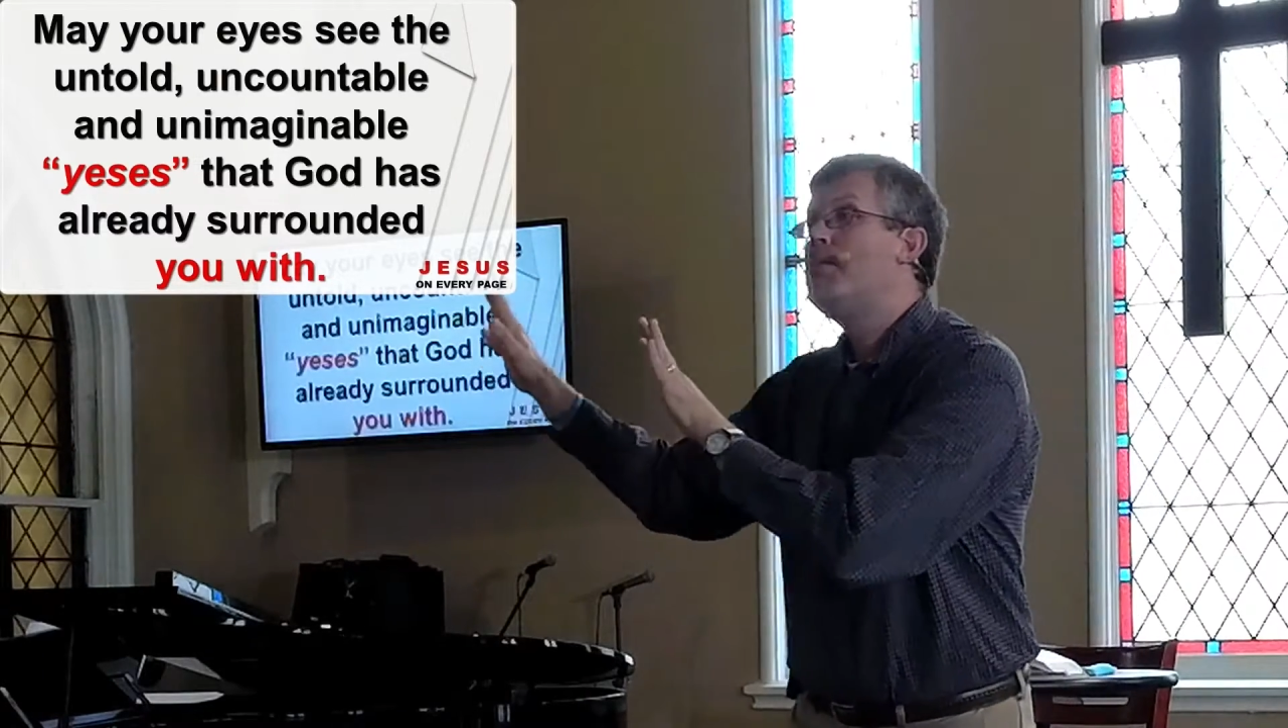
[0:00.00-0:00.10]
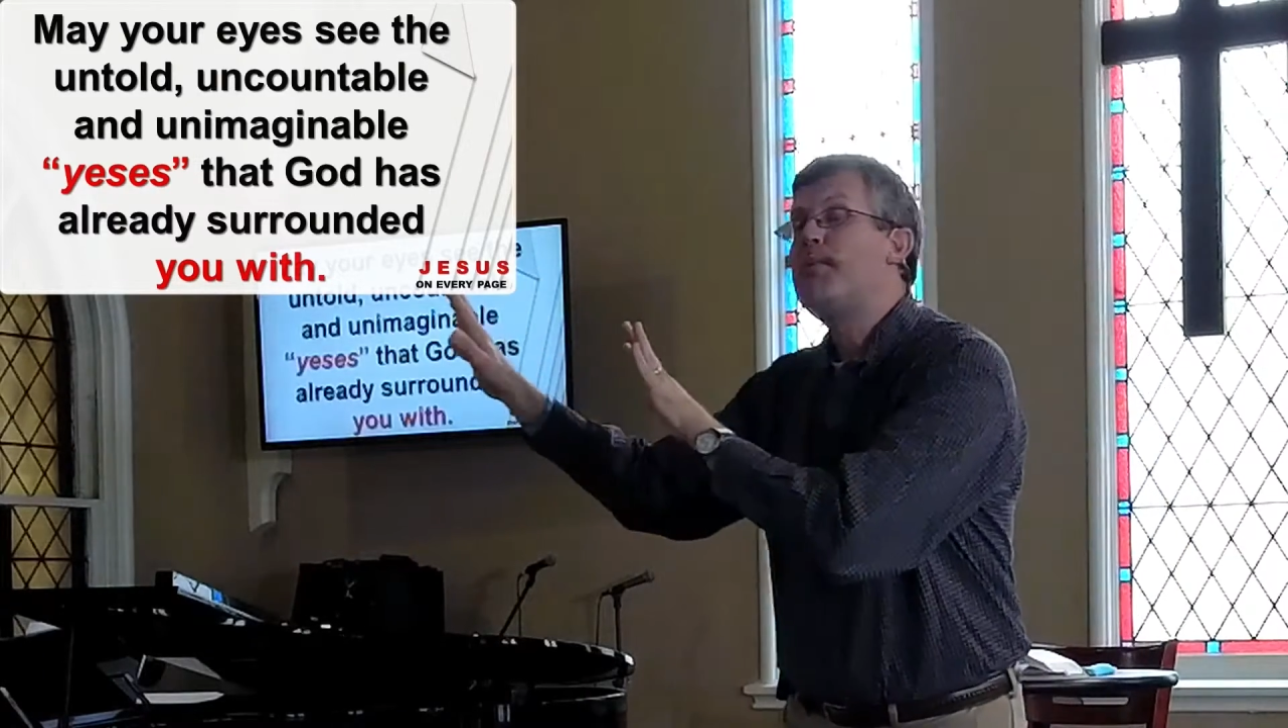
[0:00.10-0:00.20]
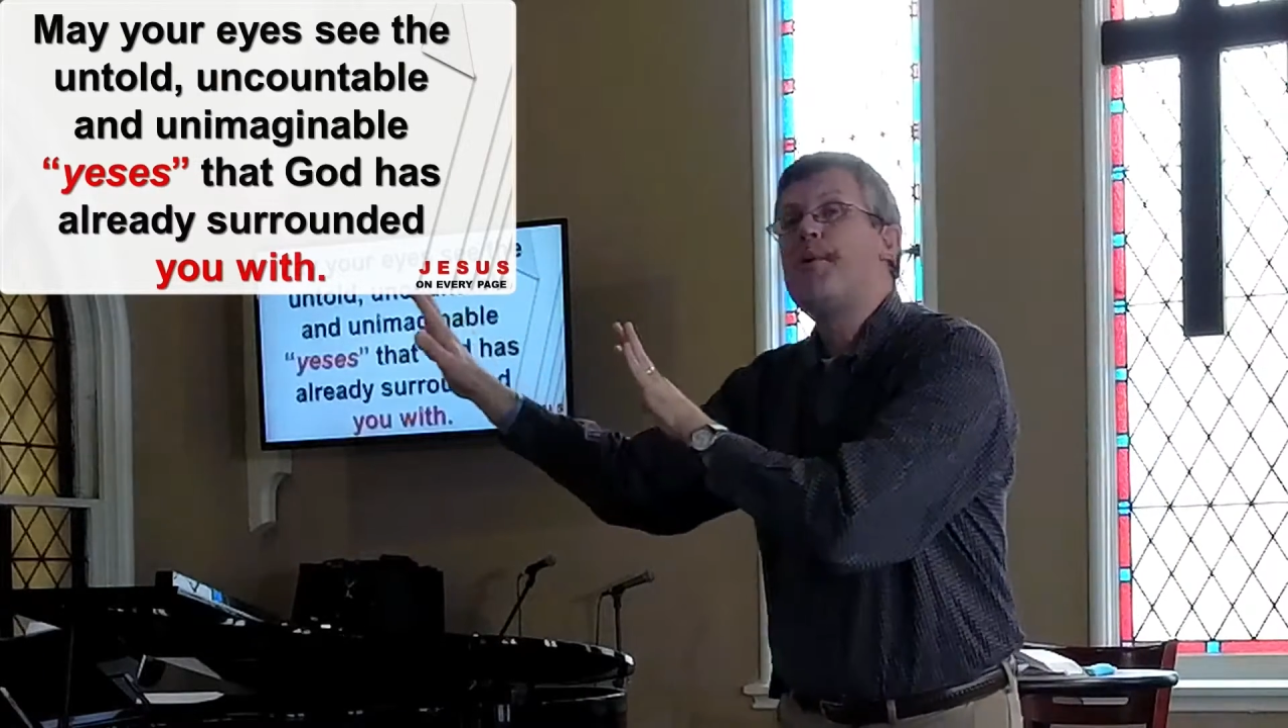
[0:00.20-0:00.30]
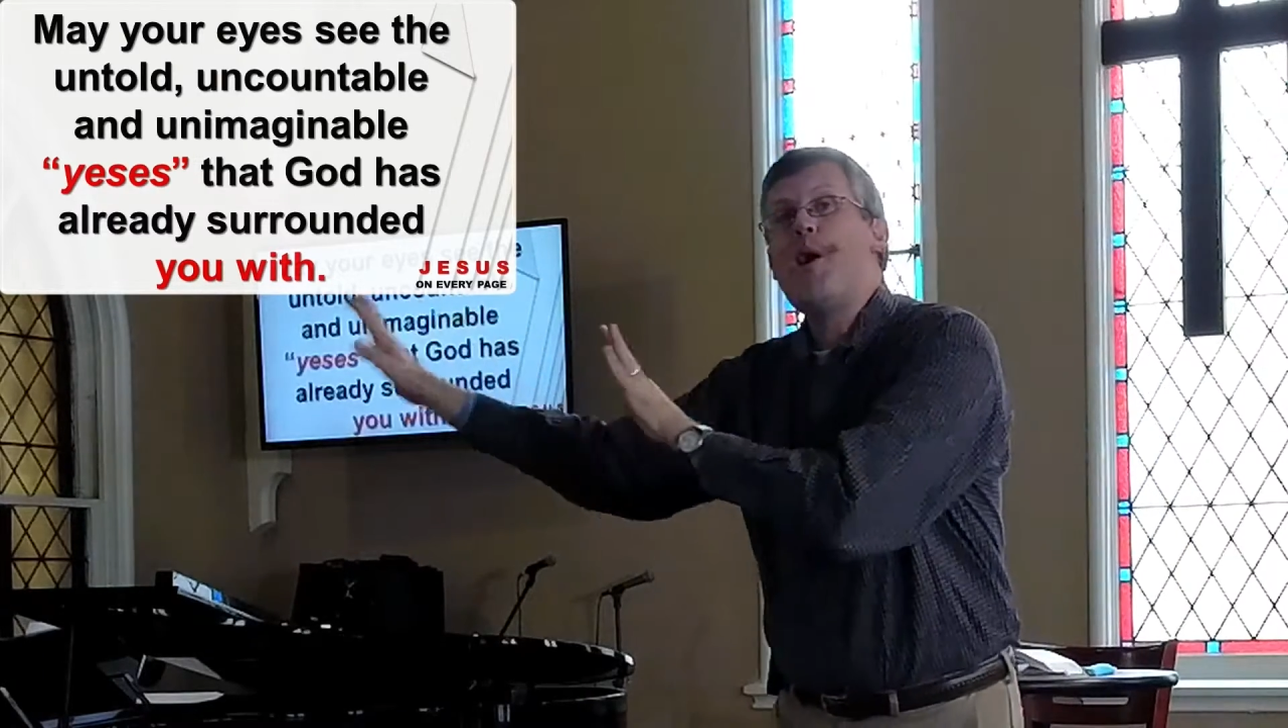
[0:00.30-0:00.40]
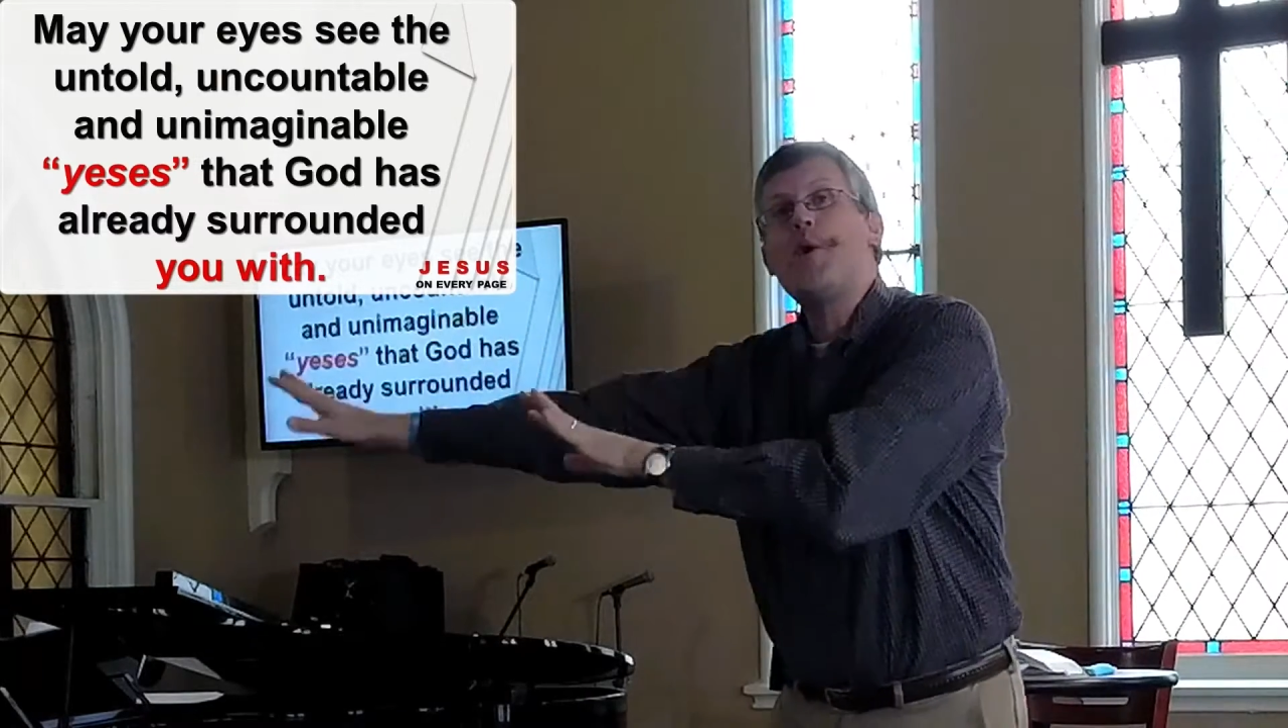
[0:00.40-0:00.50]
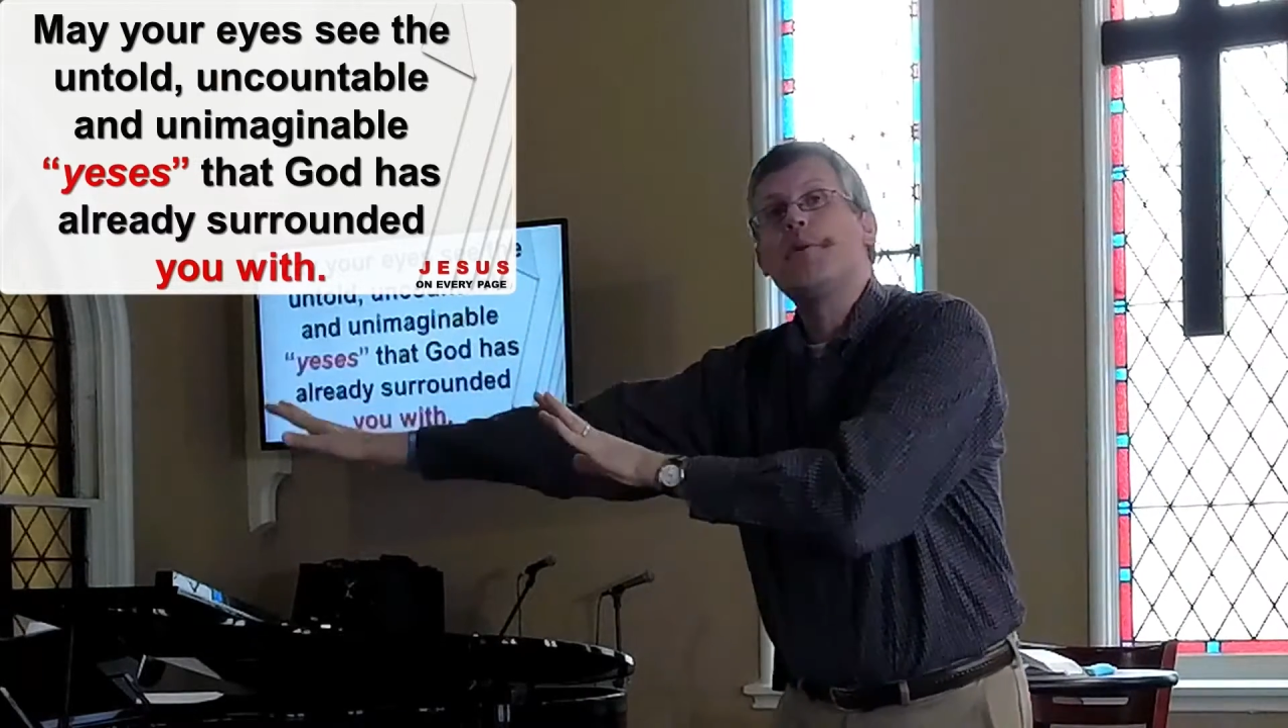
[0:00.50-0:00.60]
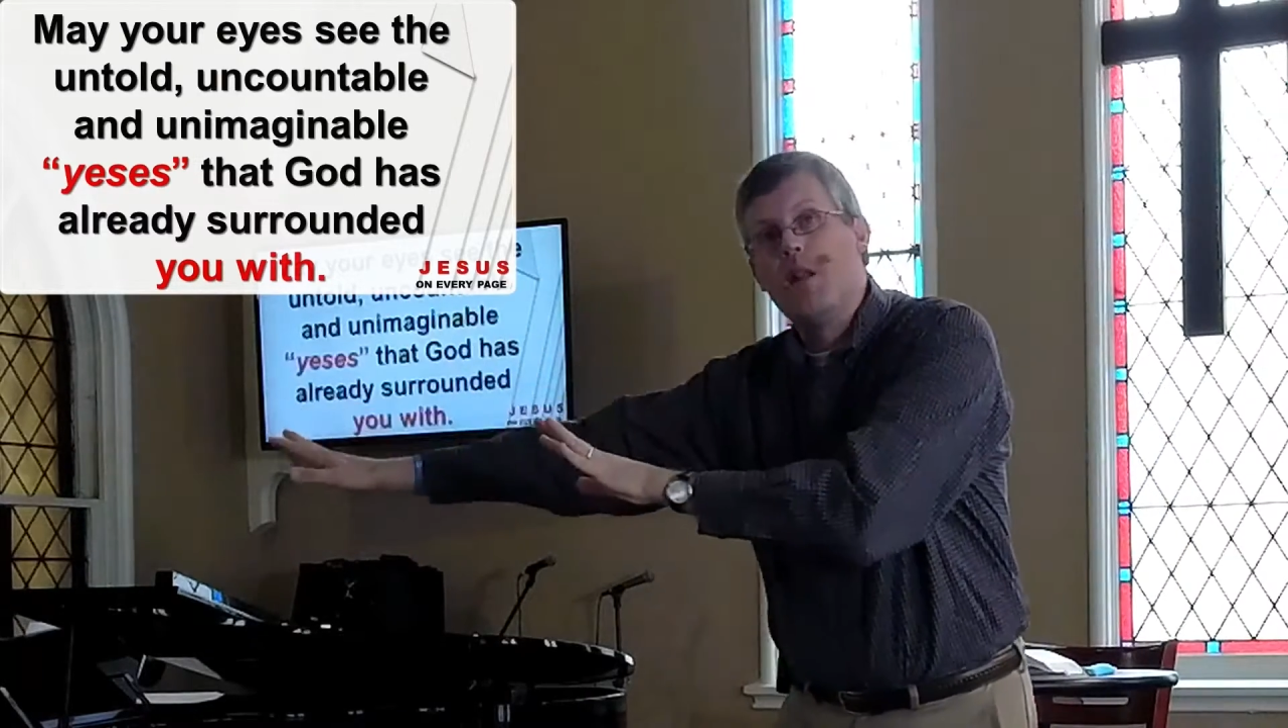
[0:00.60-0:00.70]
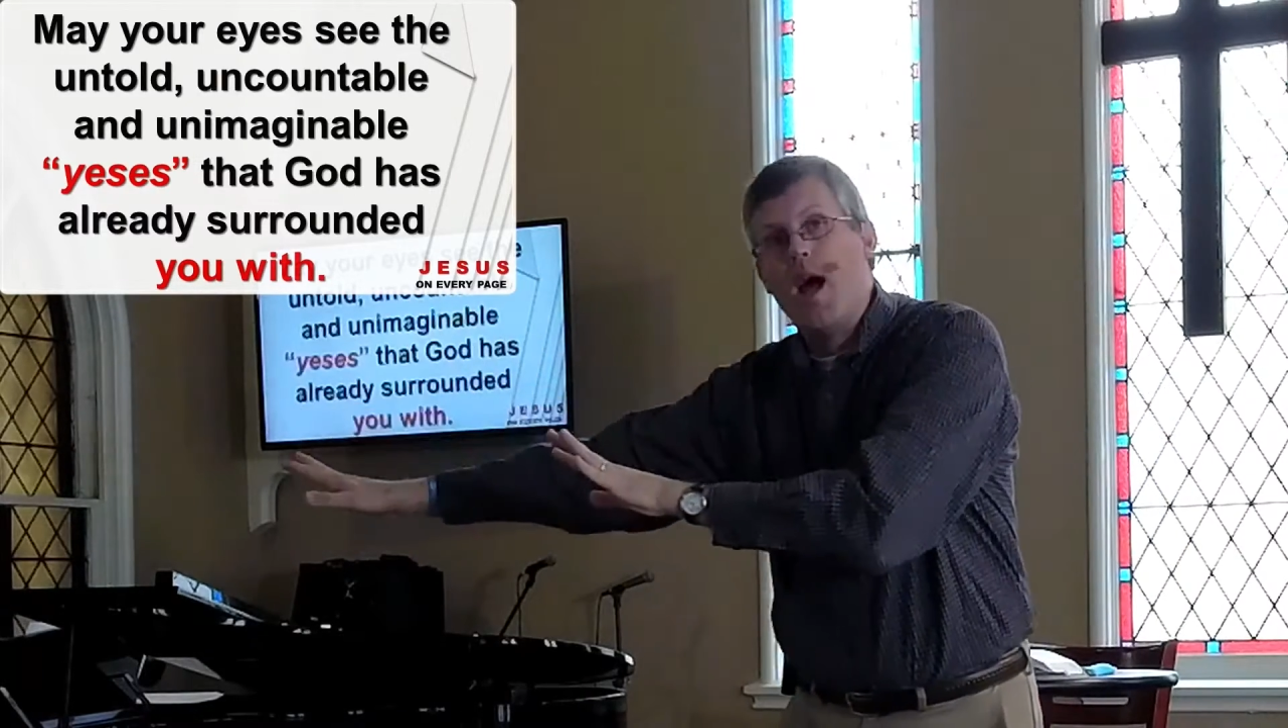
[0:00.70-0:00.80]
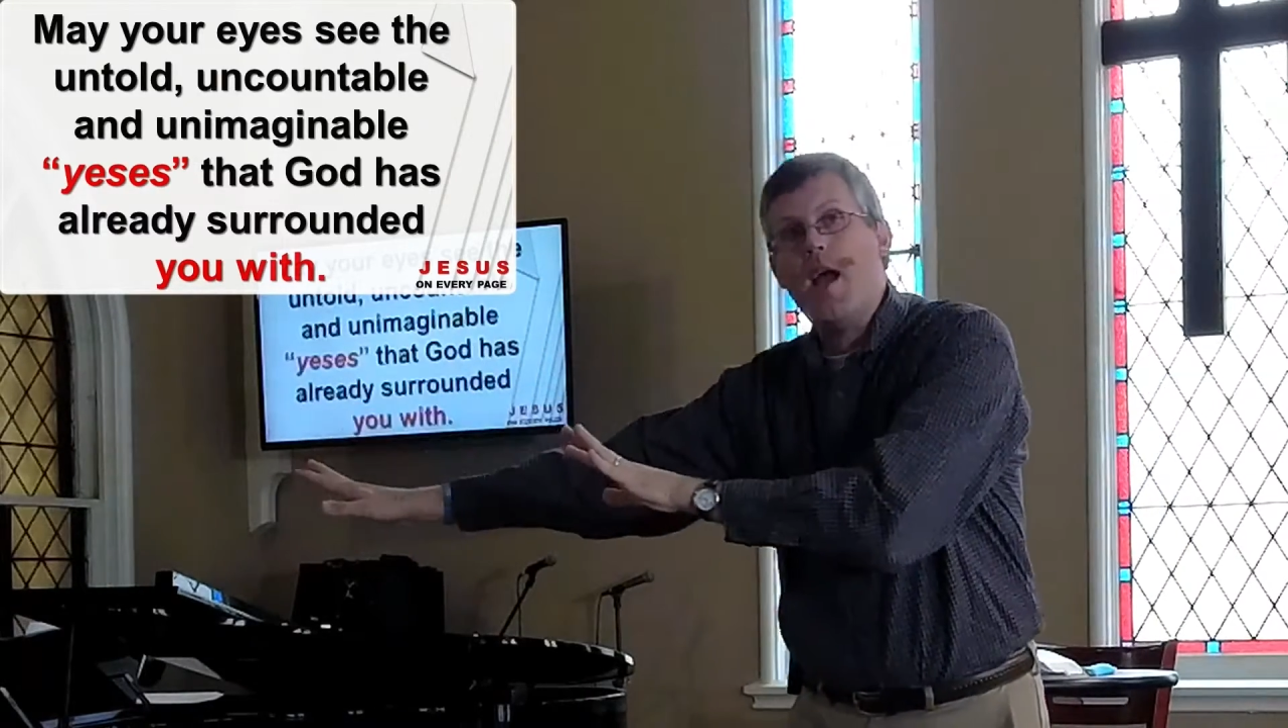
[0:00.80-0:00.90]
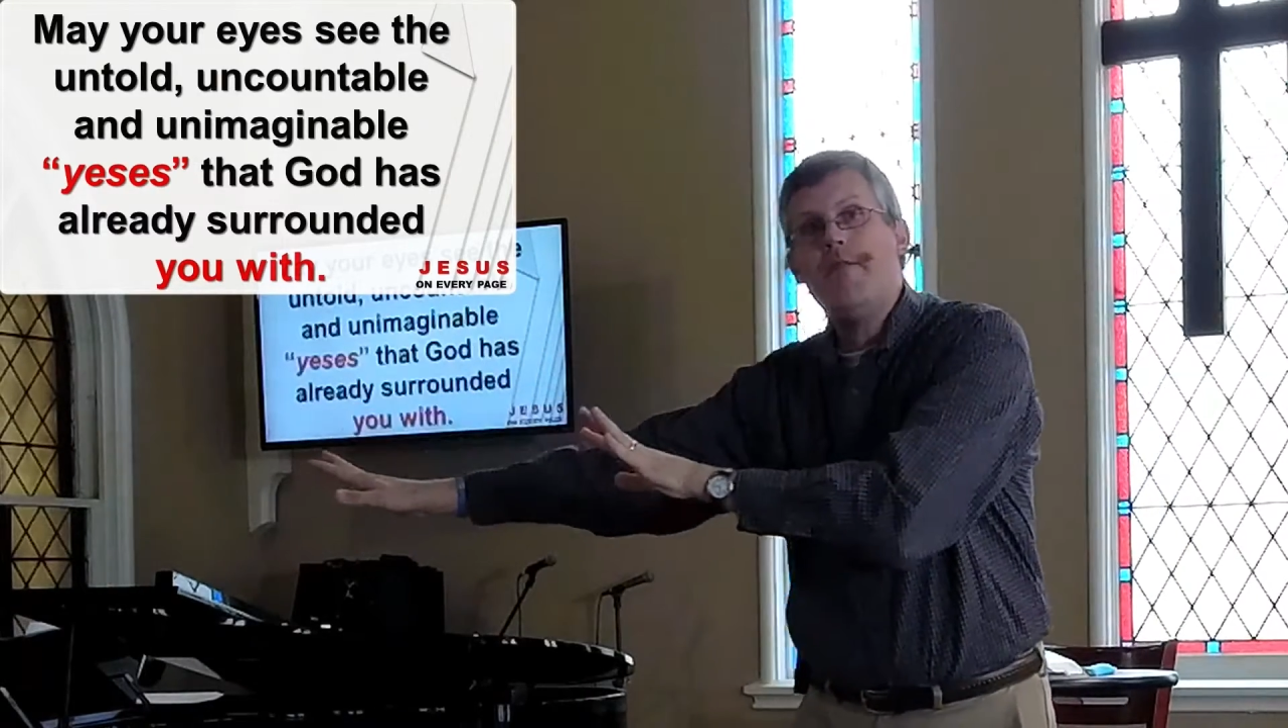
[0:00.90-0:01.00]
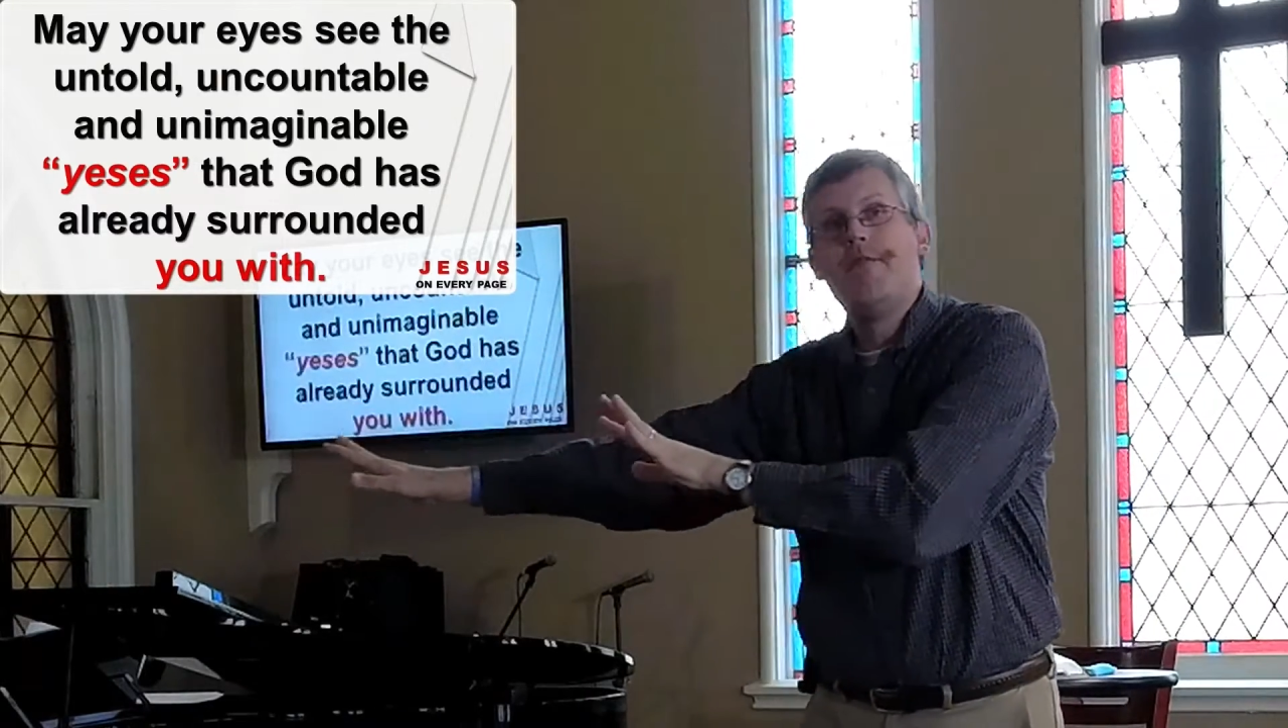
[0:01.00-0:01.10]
prayer life